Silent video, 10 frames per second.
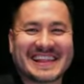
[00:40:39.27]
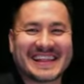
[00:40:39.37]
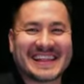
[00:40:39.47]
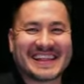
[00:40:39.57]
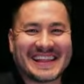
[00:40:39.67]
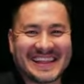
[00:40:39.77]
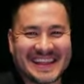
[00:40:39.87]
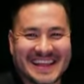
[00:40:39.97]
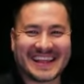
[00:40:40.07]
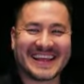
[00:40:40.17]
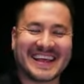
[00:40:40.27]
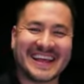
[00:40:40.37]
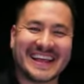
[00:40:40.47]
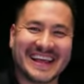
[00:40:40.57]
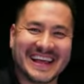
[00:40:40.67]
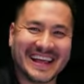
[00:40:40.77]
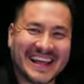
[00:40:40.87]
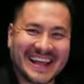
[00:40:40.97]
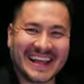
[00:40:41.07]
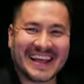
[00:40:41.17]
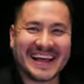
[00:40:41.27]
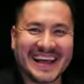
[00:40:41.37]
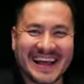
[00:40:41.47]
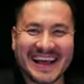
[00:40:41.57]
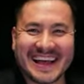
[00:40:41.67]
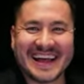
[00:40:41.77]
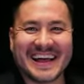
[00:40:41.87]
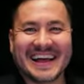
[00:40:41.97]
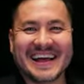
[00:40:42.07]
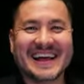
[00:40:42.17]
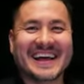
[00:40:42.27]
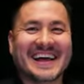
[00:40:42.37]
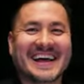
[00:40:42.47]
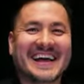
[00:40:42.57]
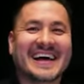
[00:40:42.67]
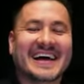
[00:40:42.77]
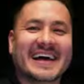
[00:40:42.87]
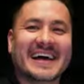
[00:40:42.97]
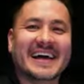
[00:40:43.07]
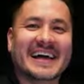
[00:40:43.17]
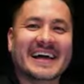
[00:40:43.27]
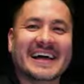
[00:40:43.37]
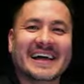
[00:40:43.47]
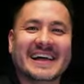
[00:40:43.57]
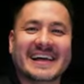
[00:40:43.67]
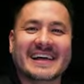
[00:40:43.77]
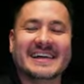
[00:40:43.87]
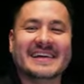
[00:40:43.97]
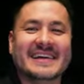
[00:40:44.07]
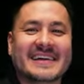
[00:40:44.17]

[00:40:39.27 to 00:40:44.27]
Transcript: This person isn't speaking.